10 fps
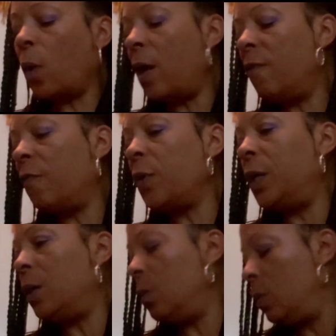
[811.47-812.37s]
right for
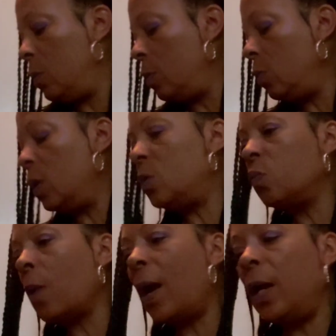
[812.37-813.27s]
you. What's
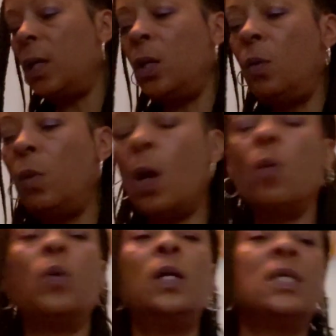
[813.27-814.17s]
right,
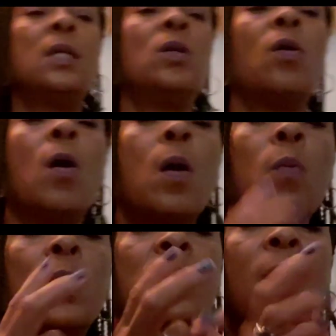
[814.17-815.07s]
is in your
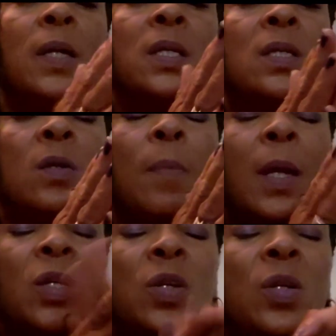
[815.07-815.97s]
heart. What's right to do.
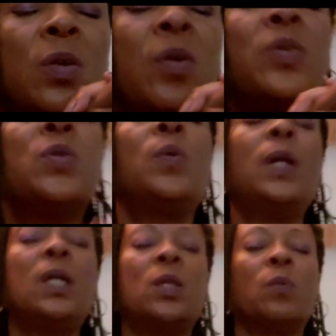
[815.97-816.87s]
Make sure you're
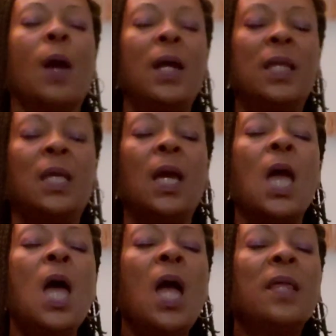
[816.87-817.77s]
doing the right thing.
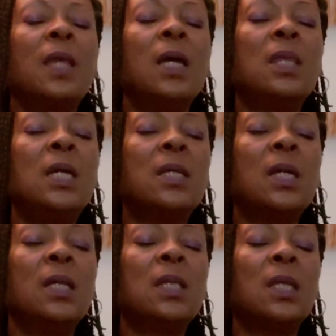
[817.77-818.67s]
That the
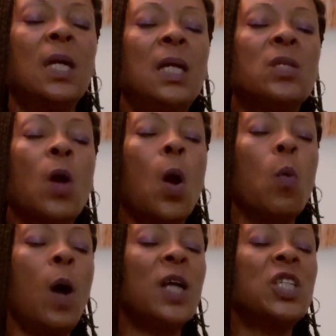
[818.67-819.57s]
kids are
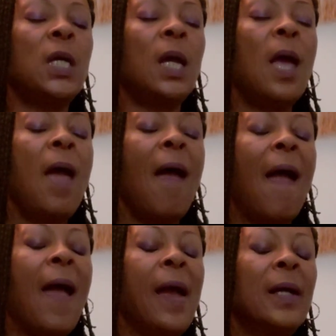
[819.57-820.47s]
watching,
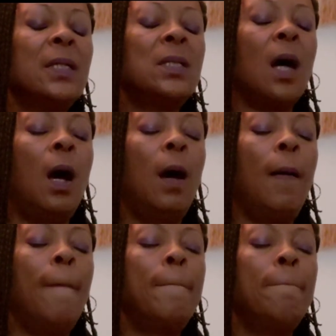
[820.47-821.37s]
and
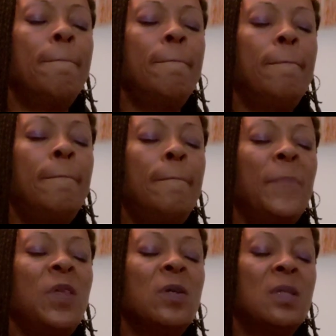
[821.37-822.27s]

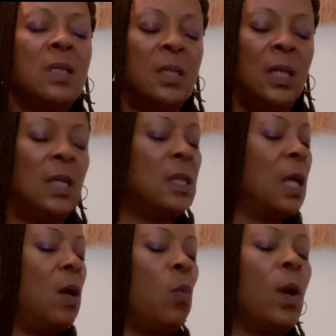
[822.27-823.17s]
the seeds,
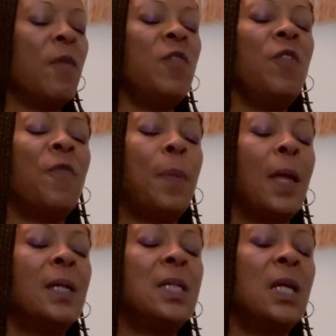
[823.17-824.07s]
that whatever you've
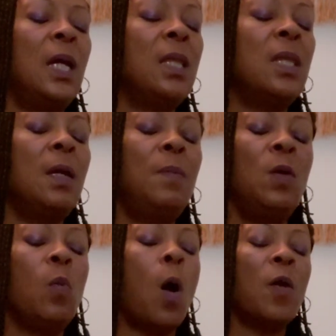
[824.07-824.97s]
planted in them,
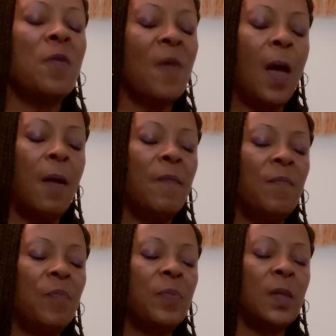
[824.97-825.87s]
you water that
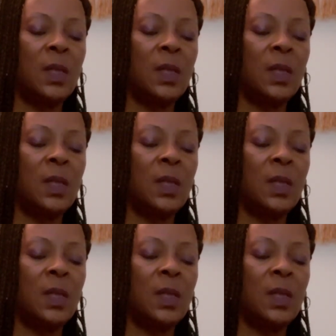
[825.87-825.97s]
and